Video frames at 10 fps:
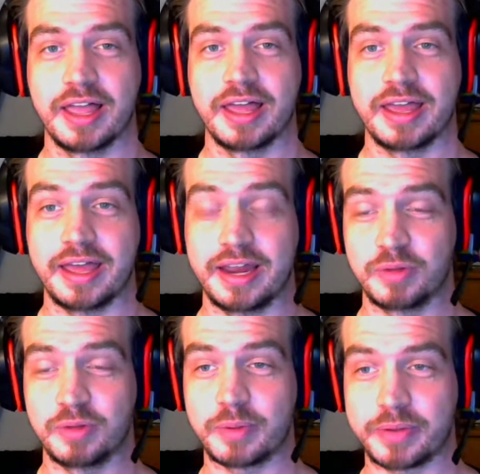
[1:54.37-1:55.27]
And I'm going to
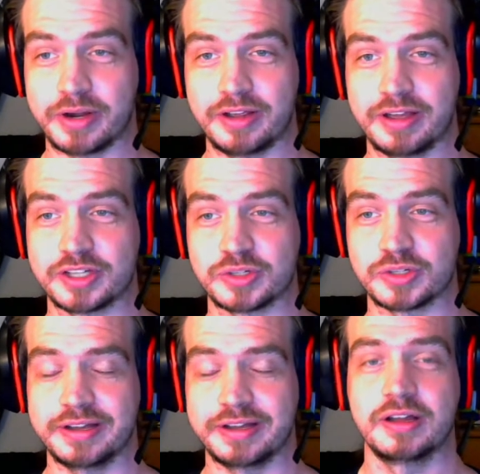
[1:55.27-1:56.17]
prepare you guys right
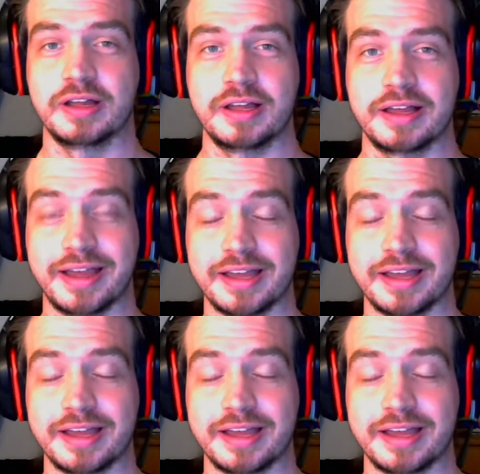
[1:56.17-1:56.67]
now. Guys,